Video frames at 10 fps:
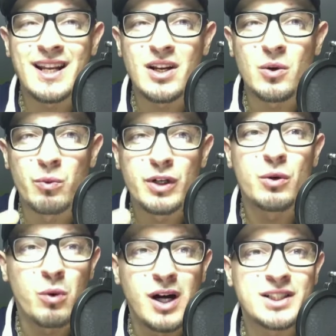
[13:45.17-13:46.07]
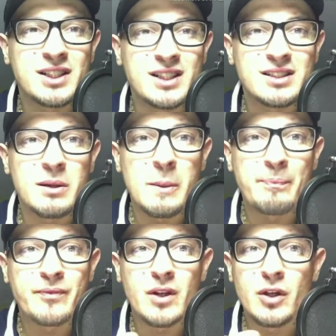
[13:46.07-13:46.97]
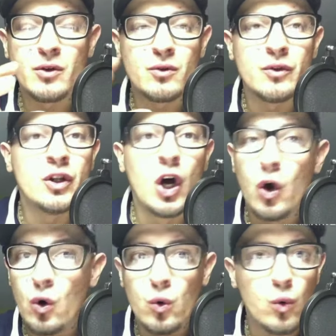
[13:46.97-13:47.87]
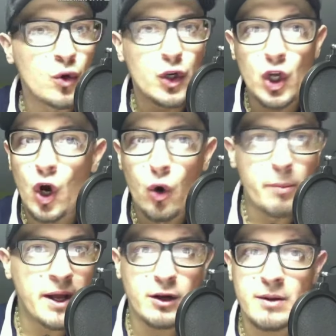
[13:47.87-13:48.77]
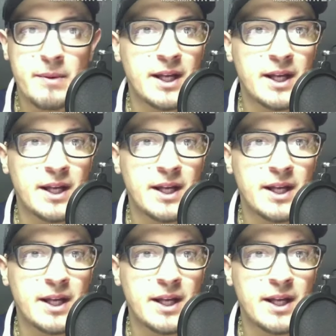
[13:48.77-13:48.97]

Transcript: no, no better than mainstream media. It's actually worse.